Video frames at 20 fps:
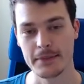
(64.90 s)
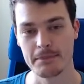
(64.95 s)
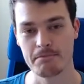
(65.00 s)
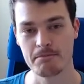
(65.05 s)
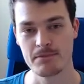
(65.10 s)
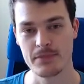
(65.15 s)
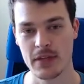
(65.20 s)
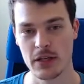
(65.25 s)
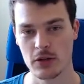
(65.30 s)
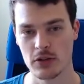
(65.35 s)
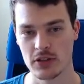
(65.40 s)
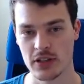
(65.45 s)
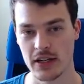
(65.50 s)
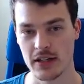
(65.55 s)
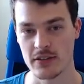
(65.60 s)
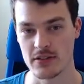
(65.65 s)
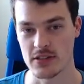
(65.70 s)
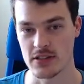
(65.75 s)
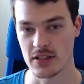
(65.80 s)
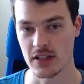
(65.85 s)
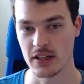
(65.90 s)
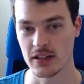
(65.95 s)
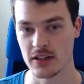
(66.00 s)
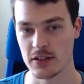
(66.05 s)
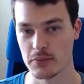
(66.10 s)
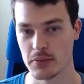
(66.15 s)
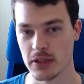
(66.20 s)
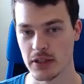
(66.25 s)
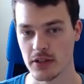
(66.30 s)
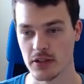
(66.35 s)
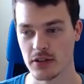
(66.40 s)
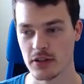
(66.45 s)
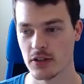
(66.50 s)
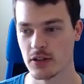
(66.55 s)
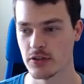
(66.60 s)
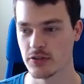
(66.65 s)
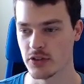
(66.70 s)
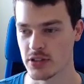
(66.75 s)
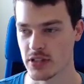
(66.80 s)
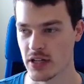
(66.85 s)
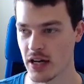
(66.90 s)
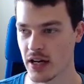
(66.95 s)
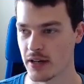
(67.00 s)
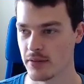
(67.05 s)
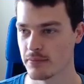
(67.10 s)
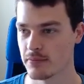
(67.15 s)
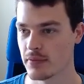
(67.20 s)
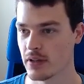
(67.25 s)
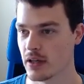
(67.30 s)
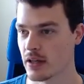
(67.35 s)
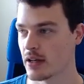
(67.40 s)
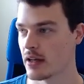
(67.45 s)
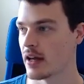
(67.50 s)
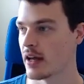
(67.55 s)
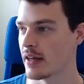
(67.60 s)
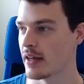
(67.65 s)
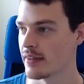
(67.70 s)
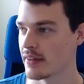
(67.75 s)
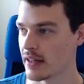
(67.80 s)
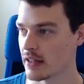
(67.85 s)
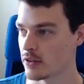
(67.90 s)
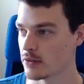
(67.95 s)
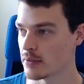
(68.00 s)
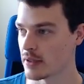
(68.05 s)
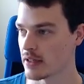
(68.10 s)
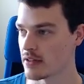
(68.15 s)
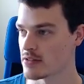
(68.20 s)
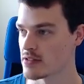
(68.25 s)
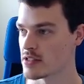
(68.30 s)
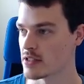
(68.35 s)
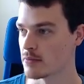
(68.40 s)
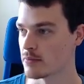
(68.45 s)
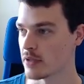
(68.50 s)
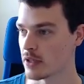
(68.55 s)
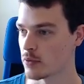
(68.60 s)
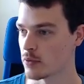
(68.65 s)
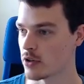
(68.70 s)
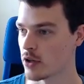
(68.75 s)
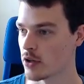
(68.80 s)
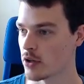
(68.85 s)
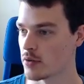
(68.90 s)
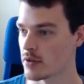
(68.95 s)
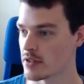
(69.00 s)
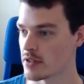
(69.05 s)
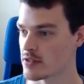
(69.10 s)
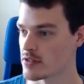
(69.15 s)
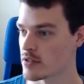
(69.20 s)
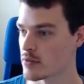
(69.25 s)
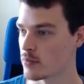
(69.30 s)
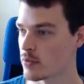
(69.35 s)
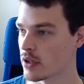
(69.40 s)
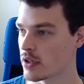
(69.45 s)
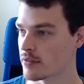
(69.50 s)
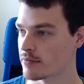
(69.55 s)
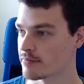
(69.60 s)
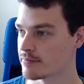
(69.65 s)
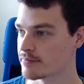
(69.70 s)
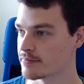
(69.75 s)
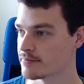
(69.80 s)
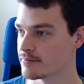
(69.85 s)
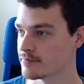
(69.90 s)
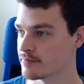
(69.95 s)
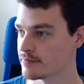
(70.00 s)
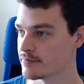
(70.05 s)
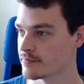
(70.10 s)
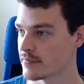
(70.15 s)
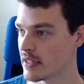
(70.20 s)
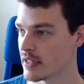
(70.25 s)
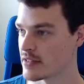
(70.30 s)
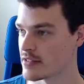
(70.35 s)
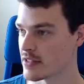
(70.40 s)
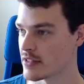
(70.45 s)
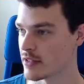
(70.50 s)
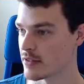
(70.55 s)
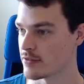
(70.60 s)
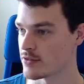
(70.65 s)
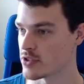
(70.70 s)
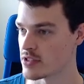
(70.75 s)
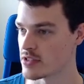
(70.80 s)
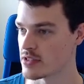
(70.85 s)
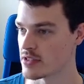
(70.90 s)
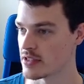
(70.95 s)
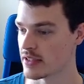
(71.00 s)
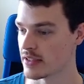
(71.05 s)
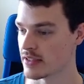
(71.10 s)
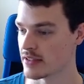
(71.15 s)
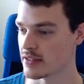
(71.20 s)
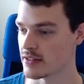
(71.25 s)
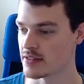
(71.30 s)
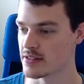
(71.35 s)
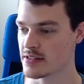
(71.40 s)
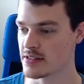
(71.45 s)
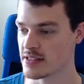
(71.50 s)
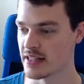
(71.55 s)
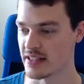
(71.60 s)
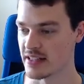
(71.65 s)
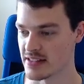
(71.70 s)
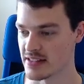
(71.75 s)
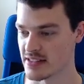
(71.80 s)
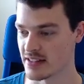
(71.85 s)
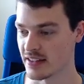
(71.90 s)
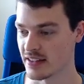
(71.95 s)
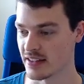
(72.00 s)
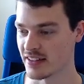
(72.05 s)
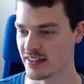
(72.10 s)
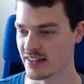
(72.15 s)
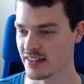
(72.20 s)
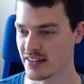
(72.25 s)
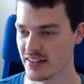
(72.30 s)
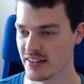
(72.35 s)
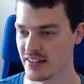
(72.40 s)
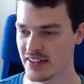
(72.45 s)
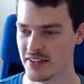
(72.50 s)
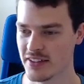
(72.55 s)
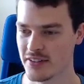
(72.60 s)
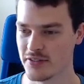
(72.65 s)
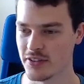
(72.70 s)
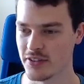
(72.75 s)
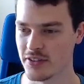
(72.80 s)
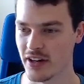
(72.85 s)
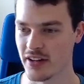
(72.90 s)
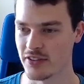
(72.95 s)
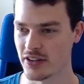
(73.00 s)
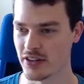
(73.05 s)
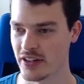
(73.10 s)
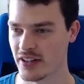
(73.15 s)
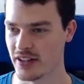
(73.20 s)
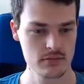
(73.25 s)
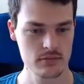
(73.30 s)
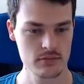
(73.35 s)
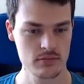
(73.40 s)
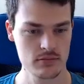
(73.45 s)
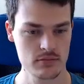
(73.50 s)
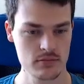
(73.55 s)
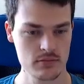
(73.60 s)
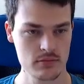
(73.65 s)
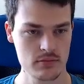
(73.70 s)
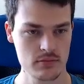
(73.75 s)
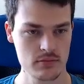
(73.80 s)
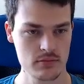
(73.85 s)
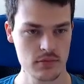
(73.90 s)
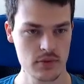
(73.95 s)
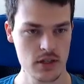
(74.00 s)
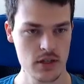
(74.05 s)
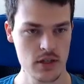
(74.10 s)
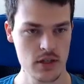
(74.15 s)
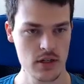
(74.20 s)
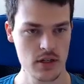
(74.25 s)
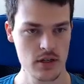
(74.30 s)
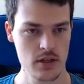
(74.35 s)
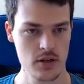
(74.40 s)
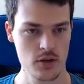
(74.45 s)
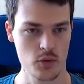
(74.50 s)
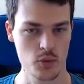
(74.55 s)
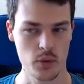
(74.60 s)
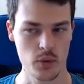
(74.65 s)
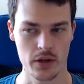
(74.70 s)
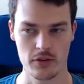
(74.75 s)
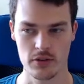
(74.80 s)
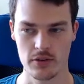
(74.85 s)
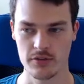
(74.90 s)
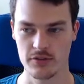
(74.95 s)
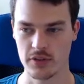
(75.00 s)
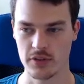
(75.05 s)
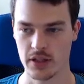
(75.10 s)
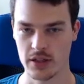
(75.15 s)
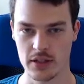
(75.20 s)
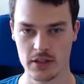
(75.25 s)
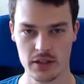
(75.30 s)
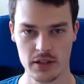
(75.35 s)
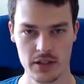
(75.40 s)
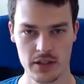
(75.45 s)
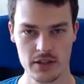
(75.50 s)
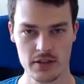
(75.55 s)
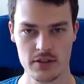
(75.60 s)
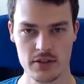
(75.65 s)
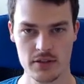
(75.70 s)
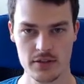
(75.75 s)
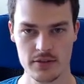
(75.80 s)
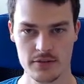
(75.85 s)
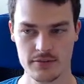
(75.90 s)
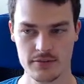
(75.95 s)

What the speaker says: it'll get slightly bigger over time, and that'll make it seem like we're going somewhere instead of just sitting still forever. When green flag clicked,